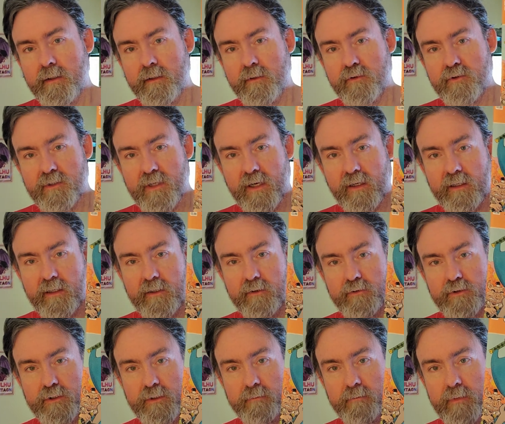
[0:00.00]
Usagi
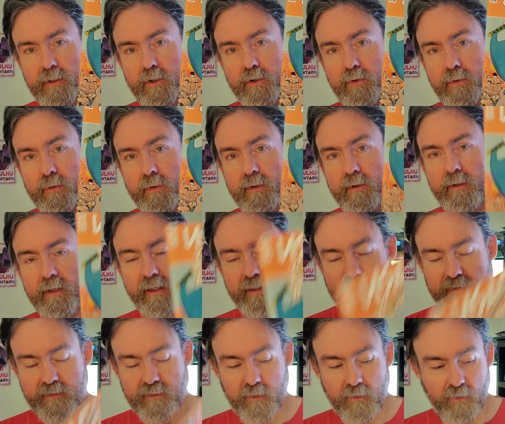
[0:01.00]
Yojimbo.
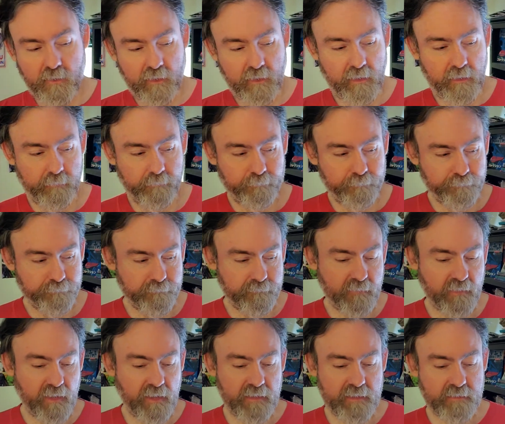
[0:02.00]
And so
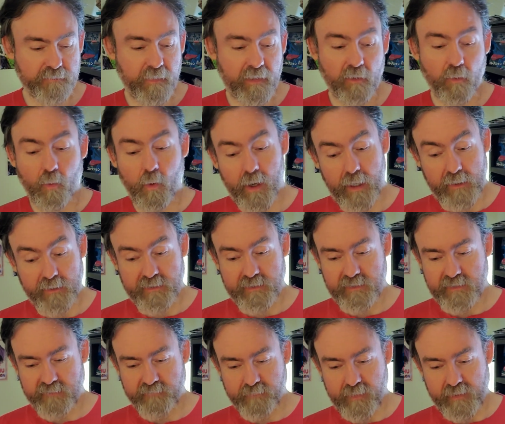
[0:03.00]
it's been a while
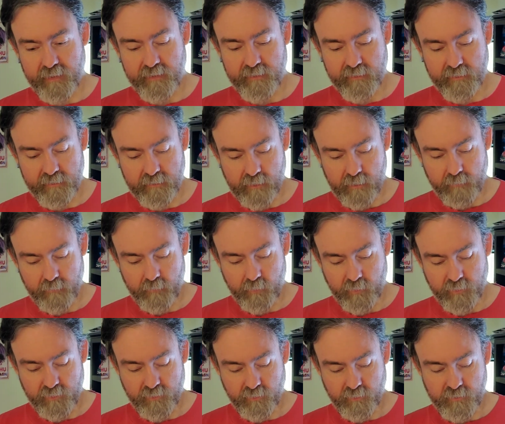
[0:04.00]
since I've been at the comic
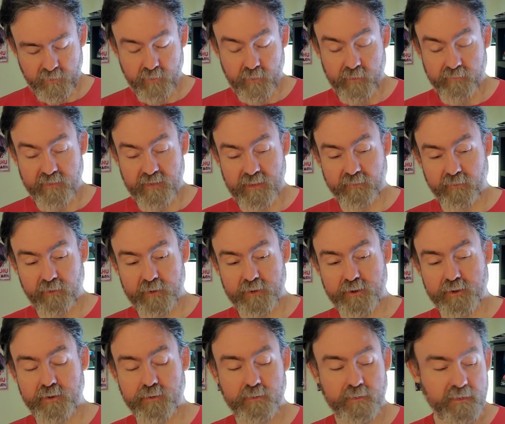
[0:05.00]
book store, so I have several
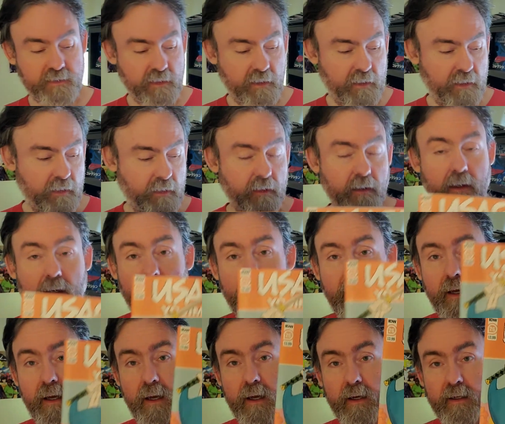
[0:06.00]
issues.
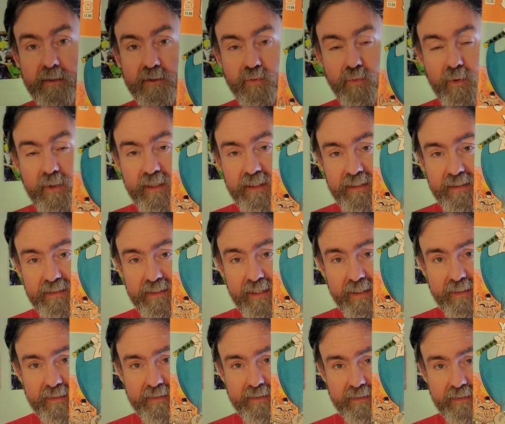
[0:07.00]

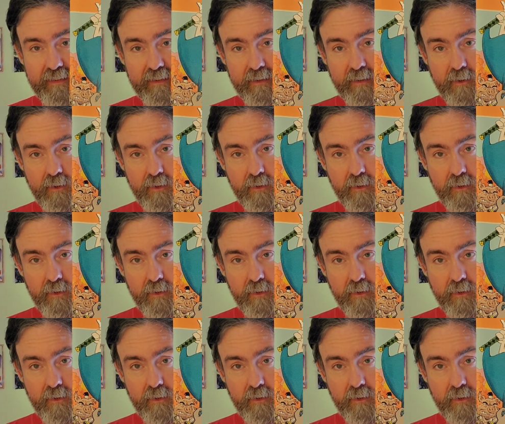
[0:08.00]
26...